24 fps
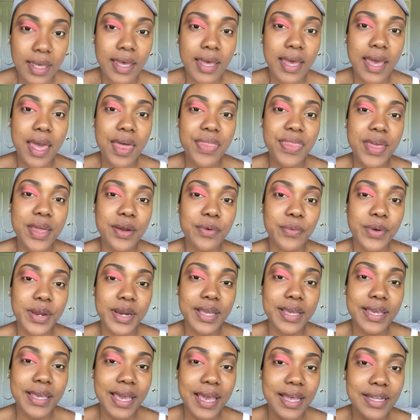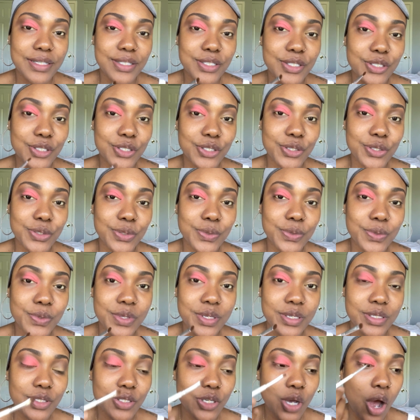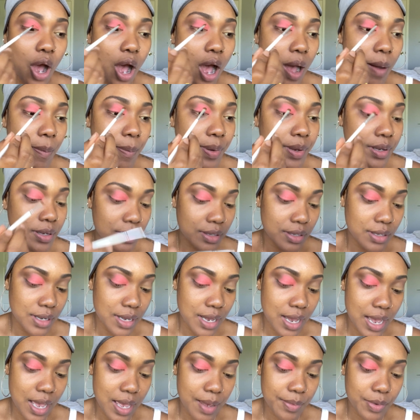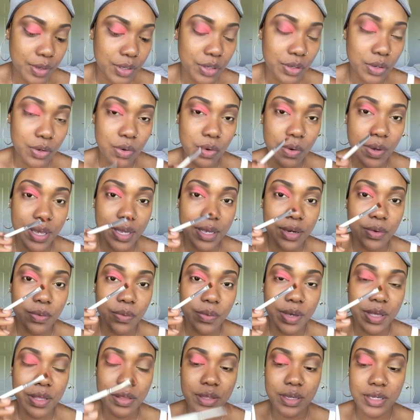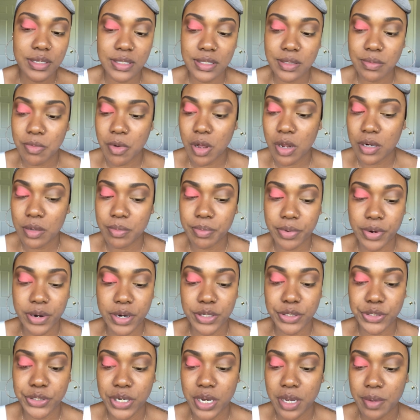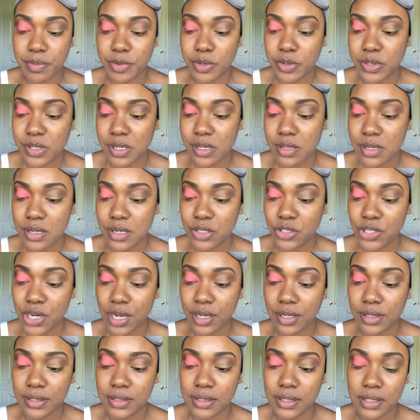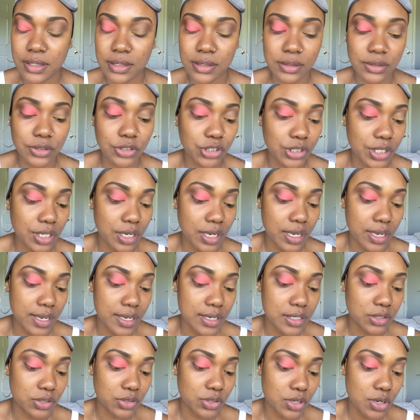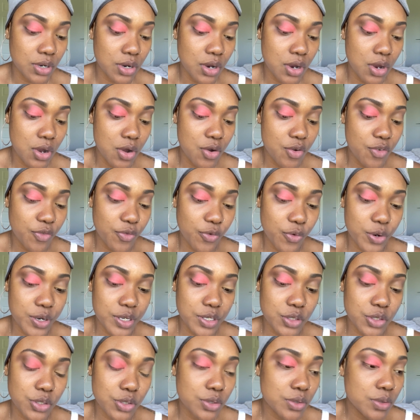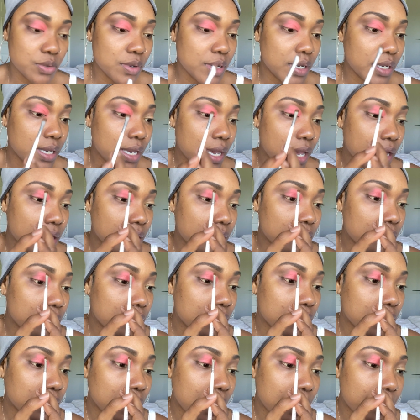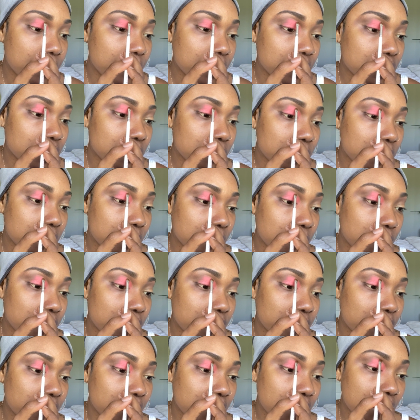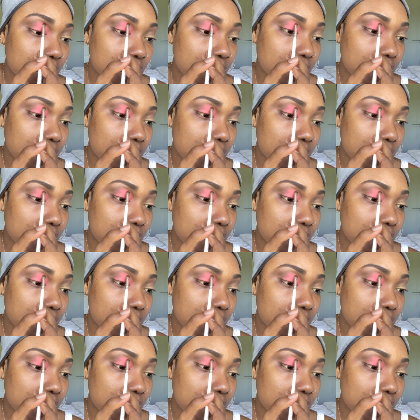And then when I get to the top, I'm gonna go in with a smaller brush. I'm using the Jaclyn Hill JH42, again, her collaboration with Morphe.